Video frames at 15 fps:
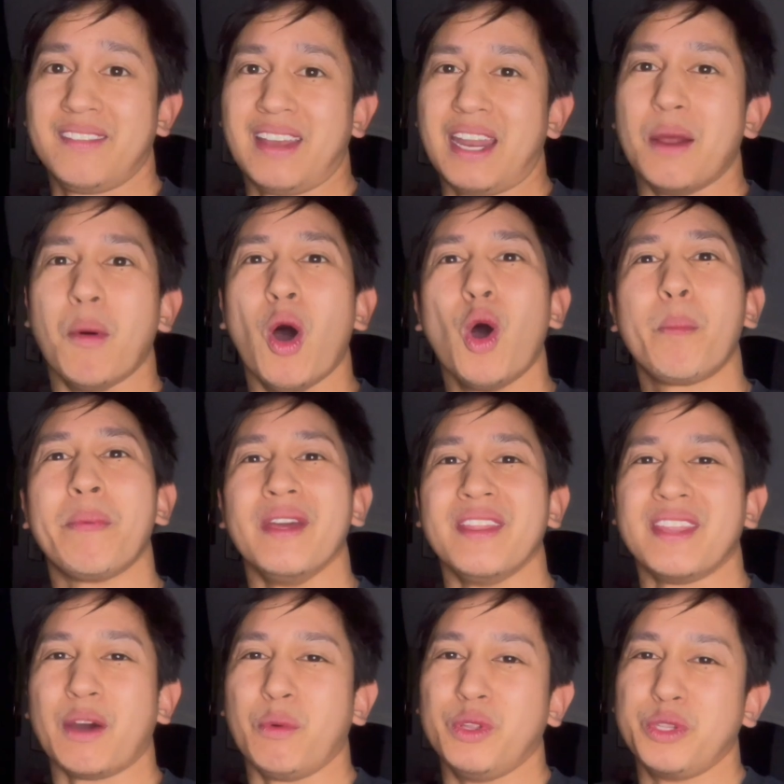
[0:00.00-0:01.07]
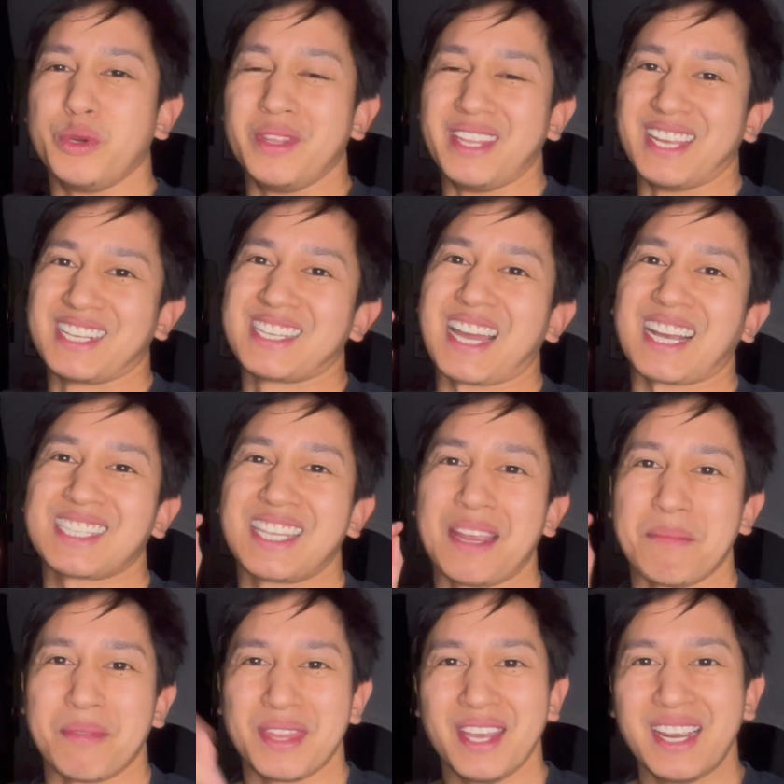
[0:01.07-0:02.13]
And I'm hoping that we'll do the exact
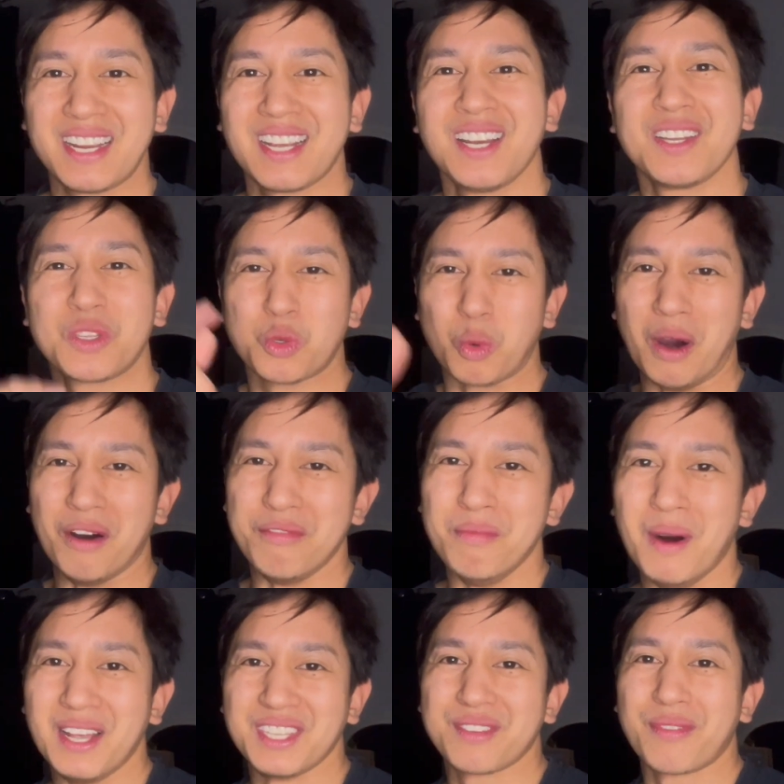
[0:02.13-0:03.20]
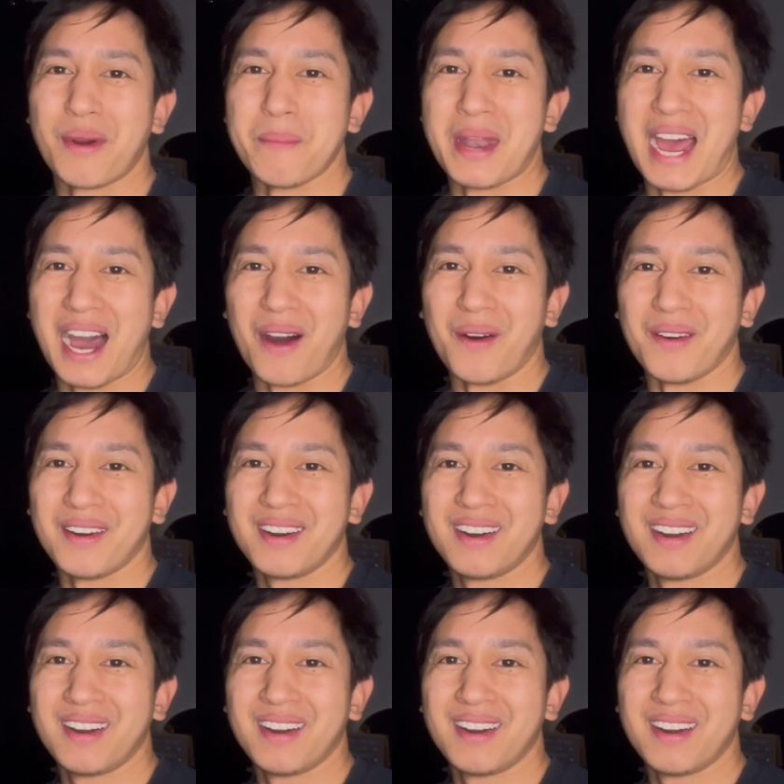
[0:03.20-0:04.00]
same thing 12 months from now.